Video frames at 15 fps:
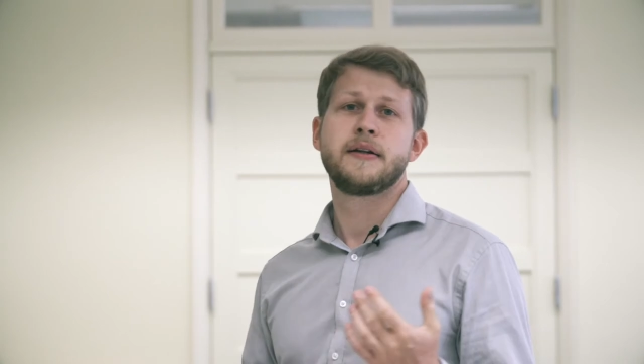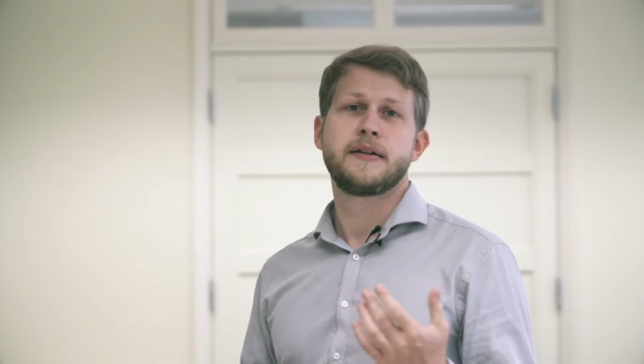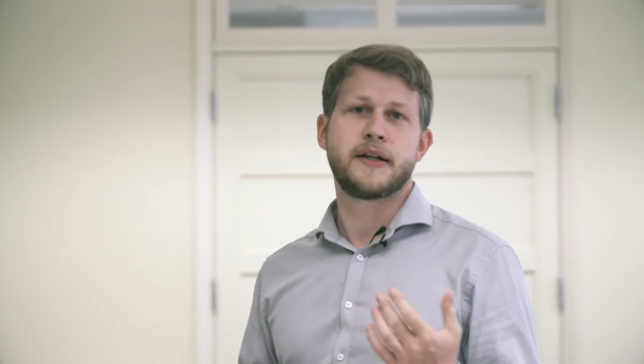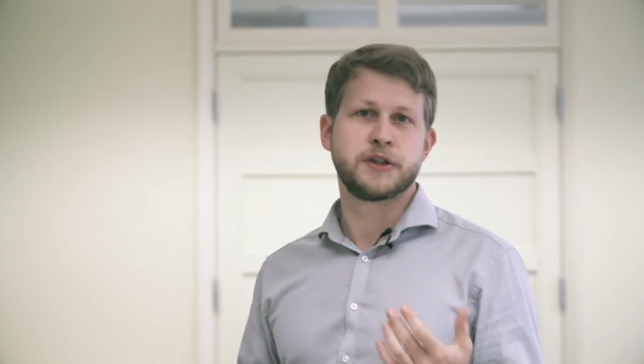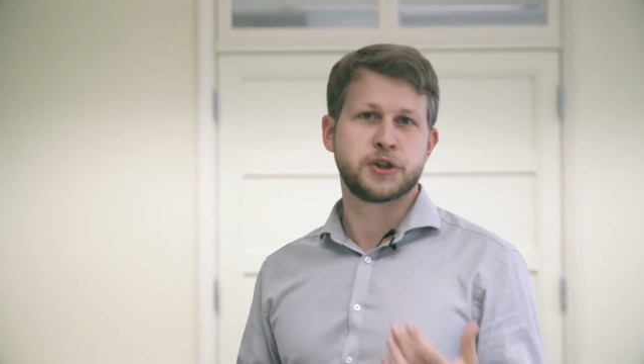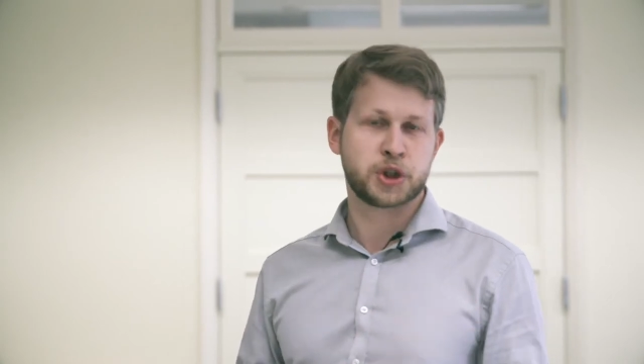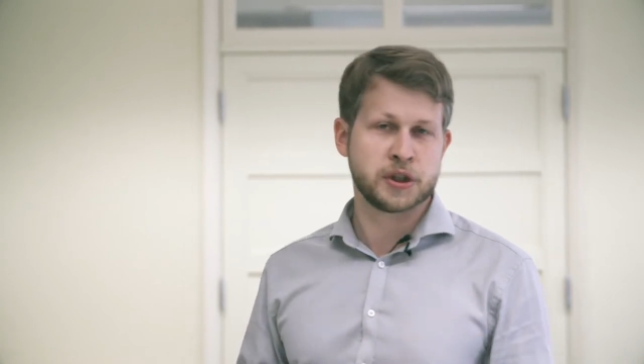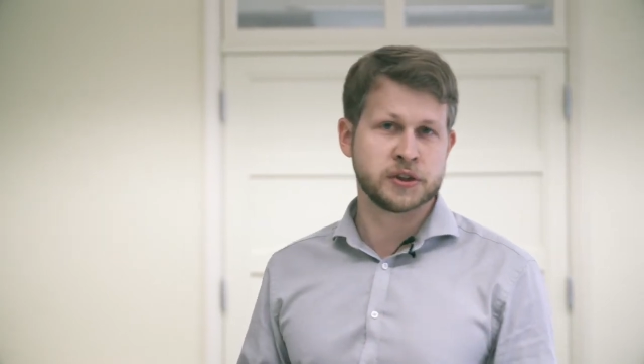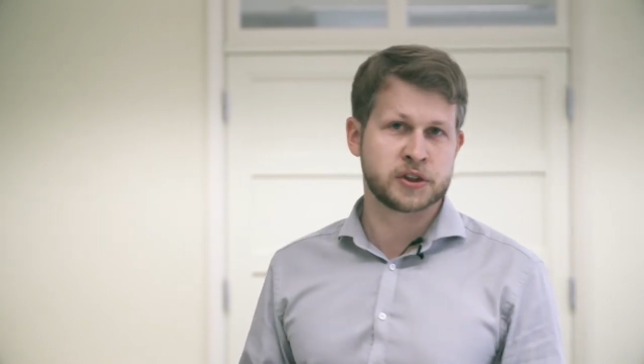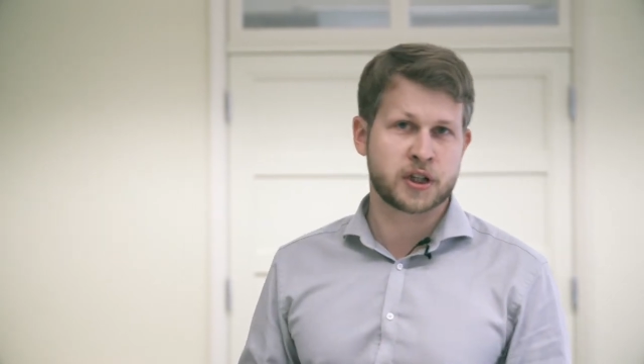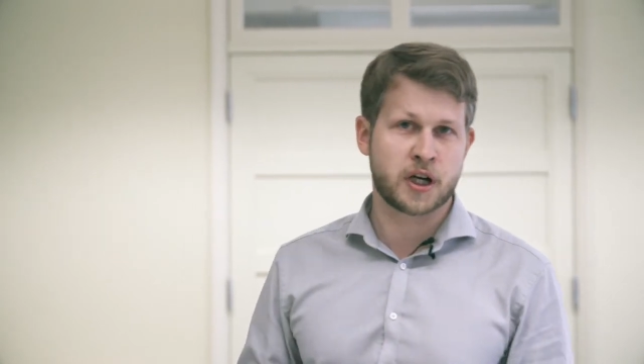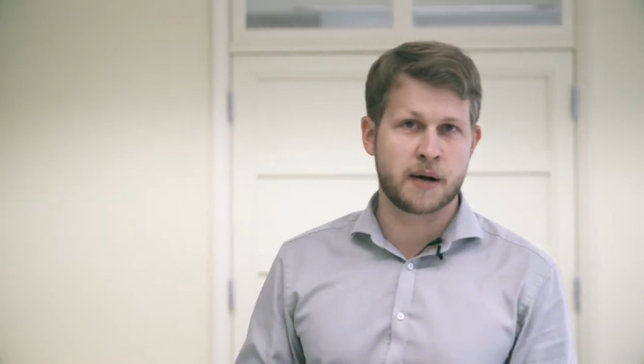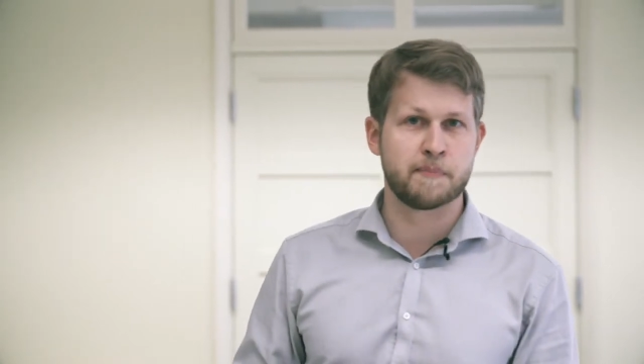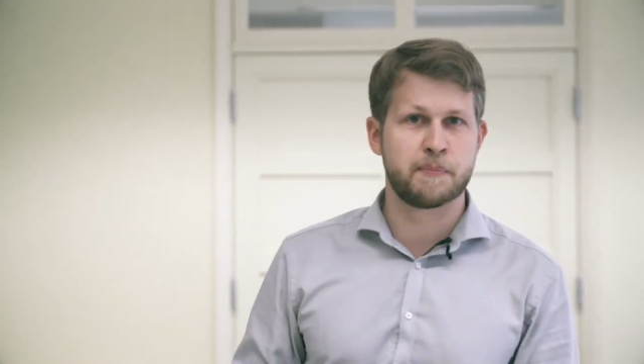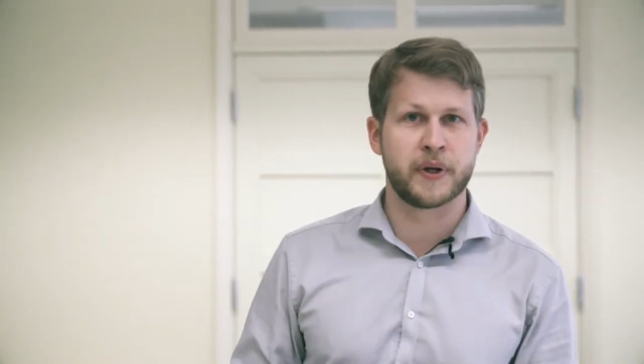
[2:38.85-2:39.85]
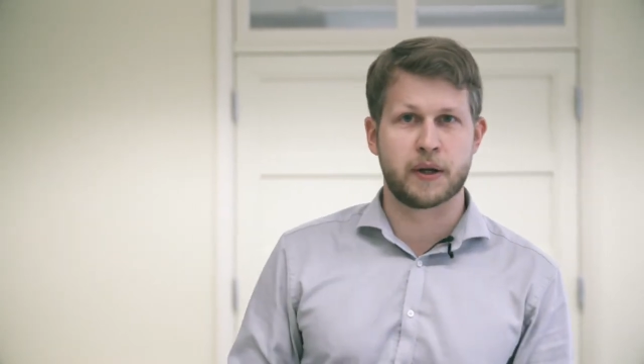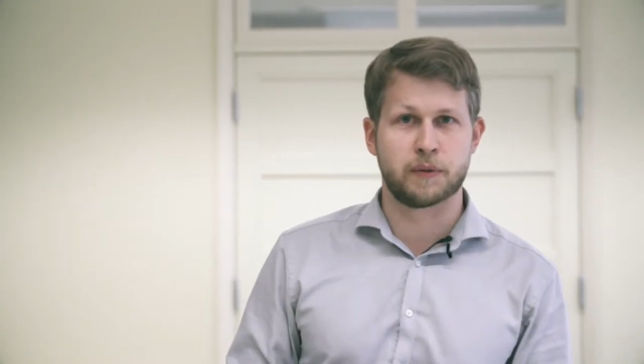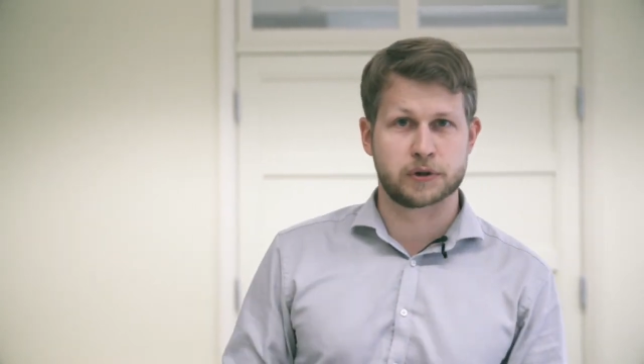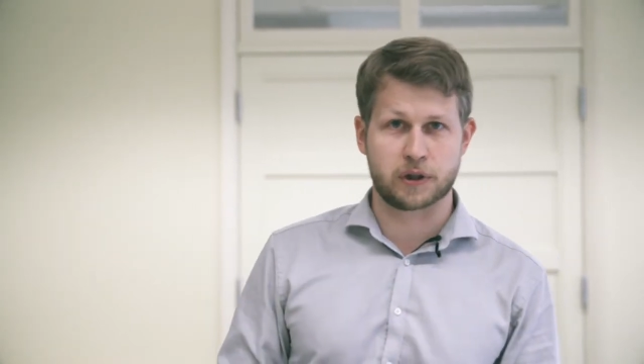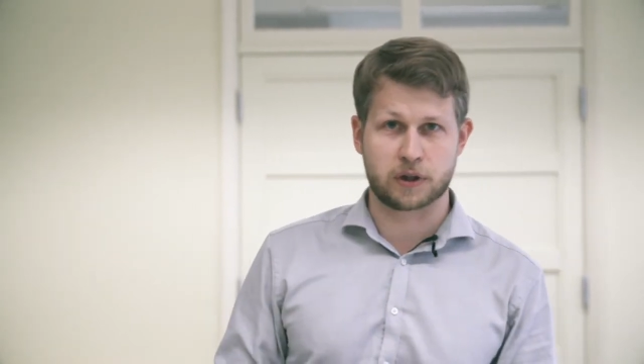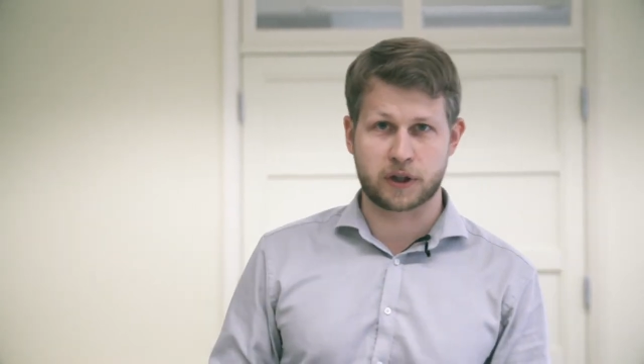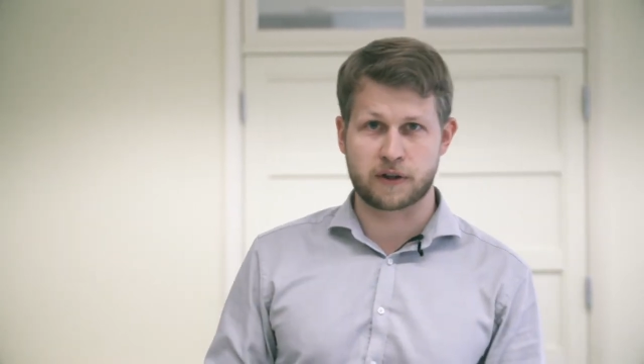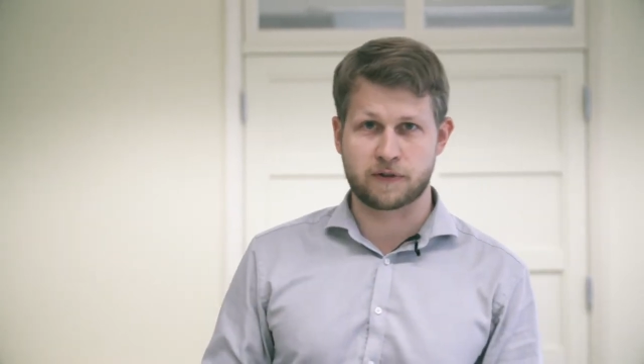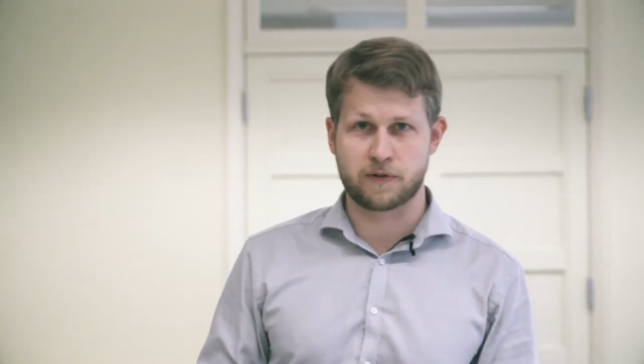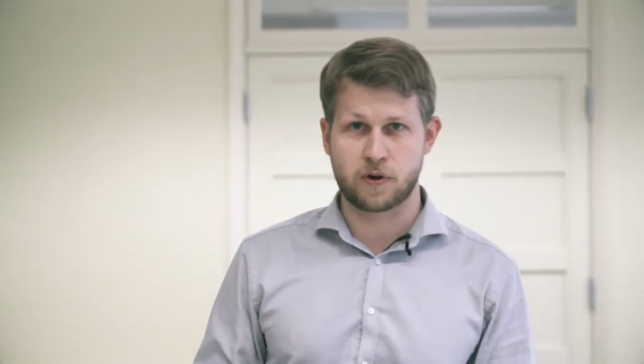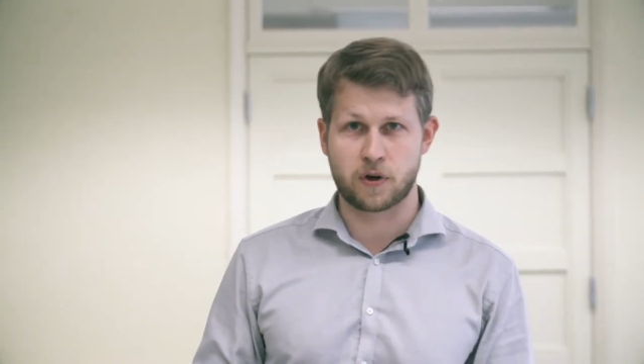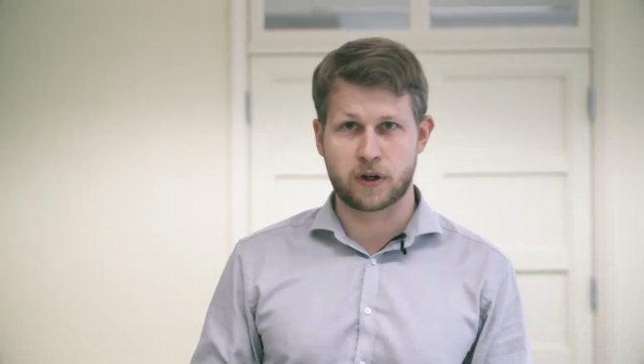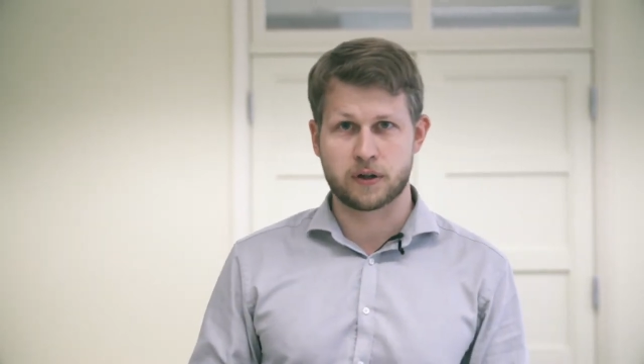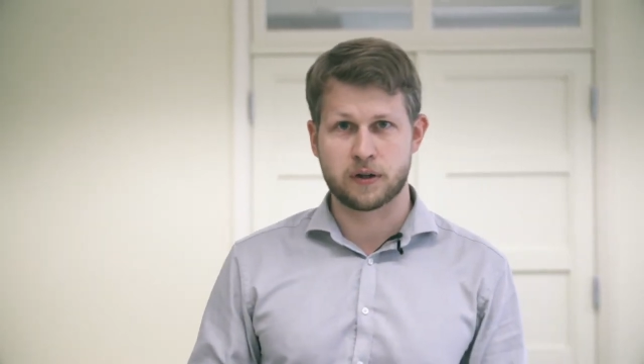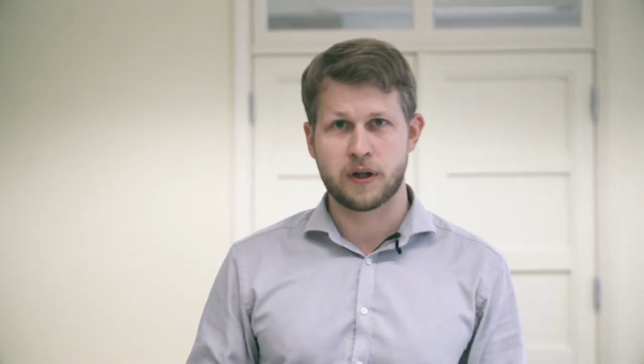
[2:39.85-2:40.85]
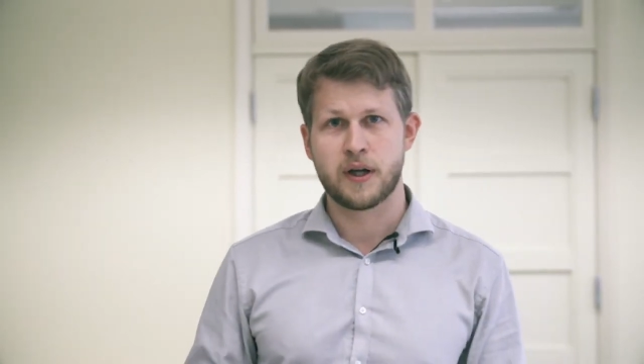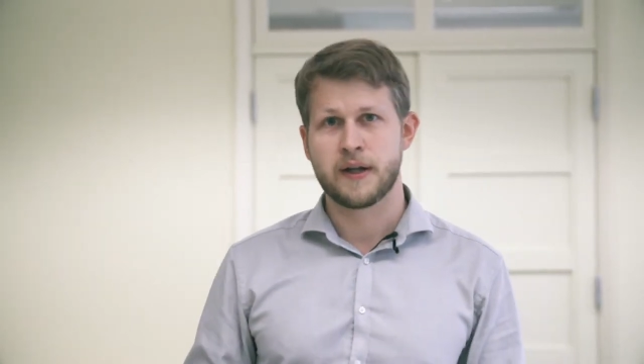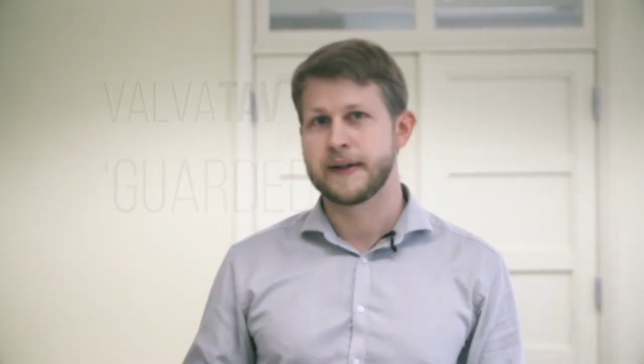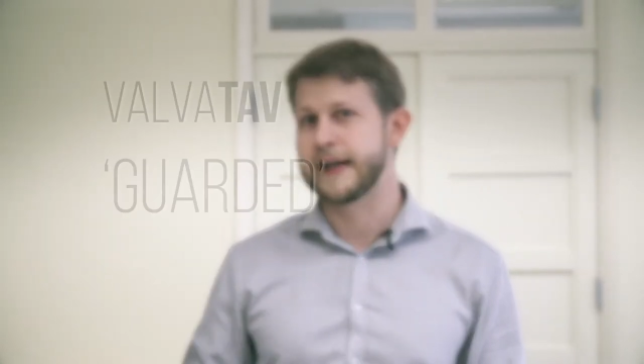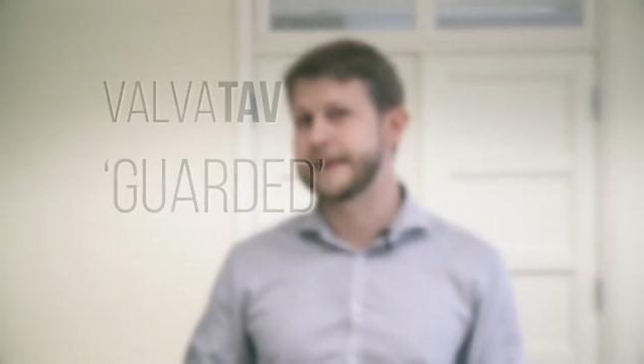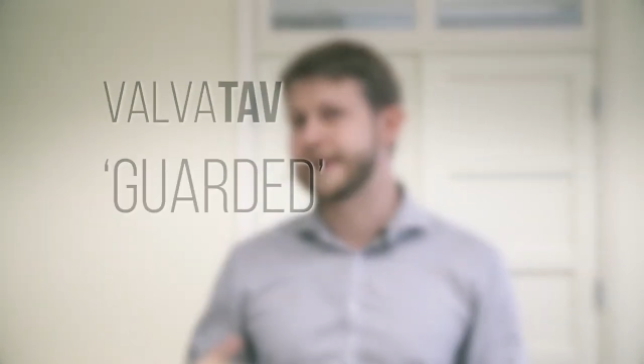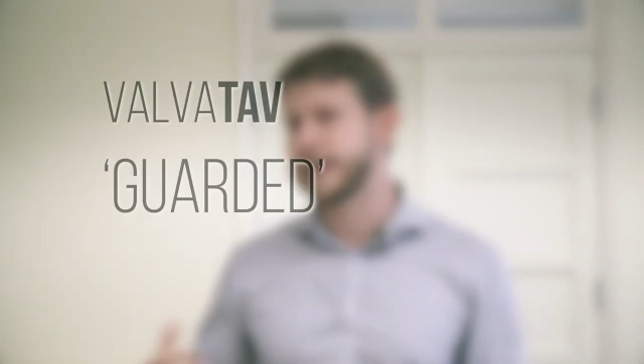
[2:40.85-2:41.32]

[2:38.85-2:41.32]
the insurance company was looking for, that